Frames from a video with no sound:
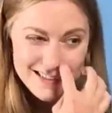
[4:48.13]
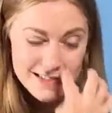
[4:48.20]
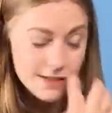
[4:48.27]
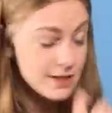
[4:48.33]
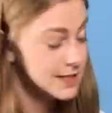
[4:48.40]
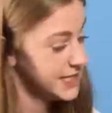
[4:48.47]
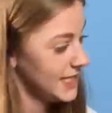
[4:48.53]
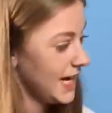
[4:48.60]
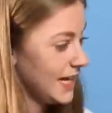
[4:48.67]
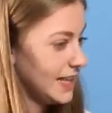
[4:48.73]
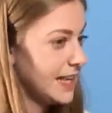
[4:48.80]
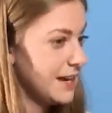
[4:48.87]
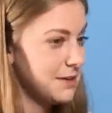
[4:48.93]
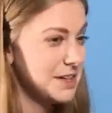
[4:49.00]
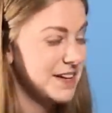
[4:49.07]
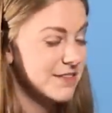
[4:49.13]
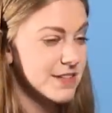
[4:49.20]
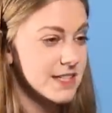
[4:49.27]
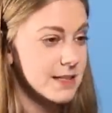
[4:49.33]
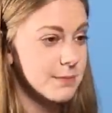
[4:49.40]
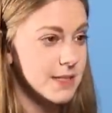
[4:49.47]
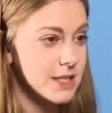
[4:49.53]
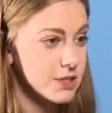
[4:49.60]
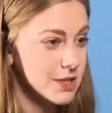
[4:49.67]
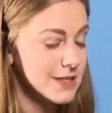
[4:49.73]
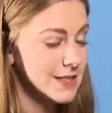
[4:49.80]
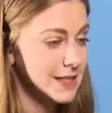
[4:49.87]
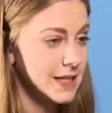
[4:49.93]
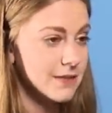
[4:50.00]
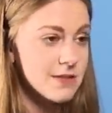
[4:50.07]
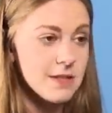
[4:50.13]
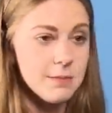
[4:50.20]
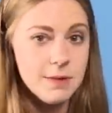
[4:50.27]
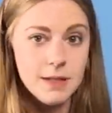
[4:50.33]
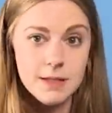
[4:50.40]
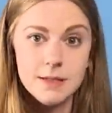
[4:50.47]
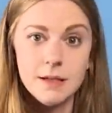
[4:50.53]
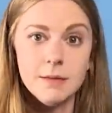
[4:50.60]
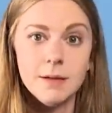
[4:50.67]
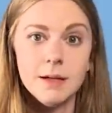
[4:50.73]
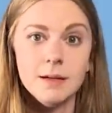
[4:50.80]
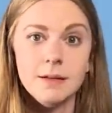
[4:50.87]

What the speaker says: gonna start saying that whenever somebody tries to give something to me.